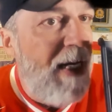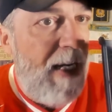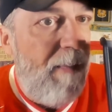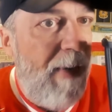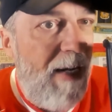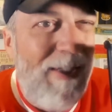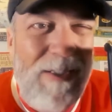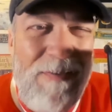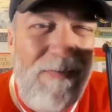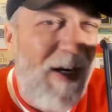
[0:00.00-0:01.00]
anybody, which
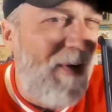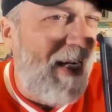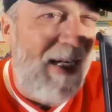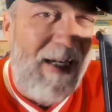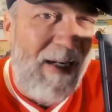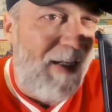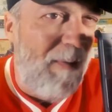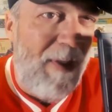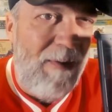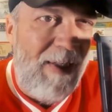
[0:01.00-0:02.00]
is very Canadian,
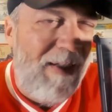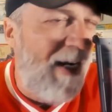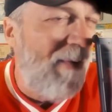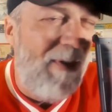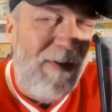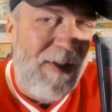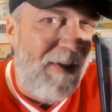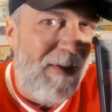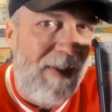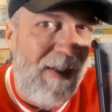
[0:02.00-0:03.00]
by the way. God, we do this
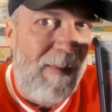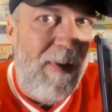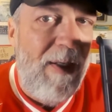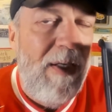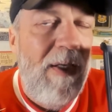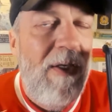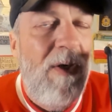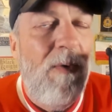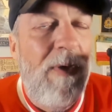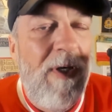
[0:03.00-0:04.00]
all the time.
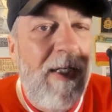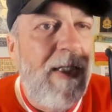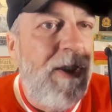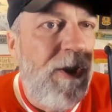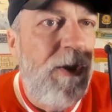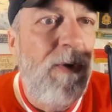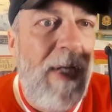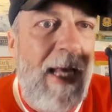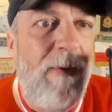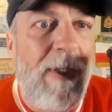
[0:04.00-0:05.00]
We're going to eschew
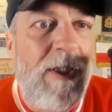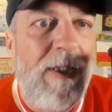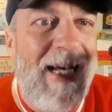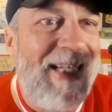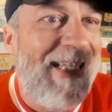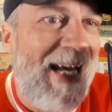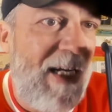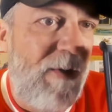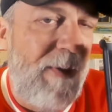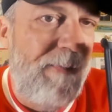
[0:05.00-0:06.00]
language that is
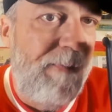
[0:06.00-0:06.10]
accurate.